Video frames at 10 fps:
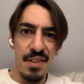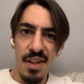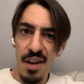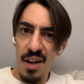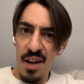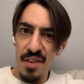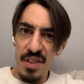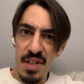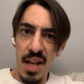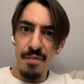the
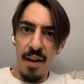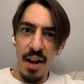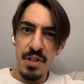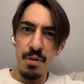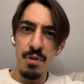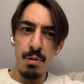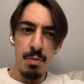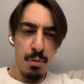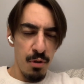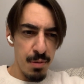defects? Who's
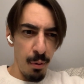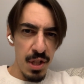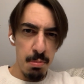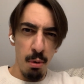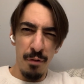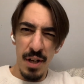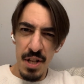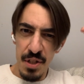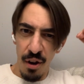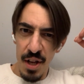responsible for
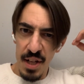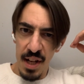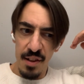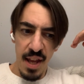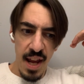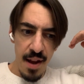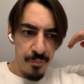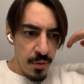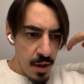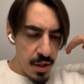deciding the
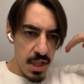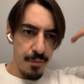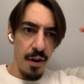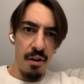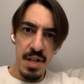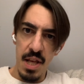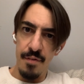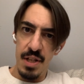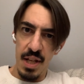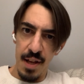severity of a
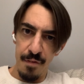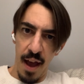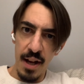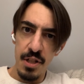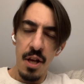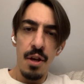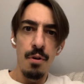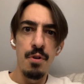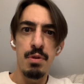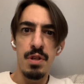defect? Who
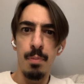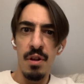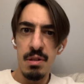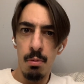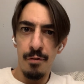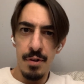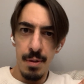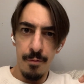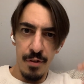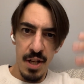is responsible
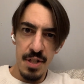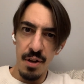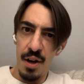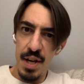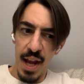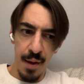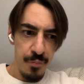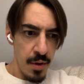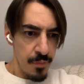for deciding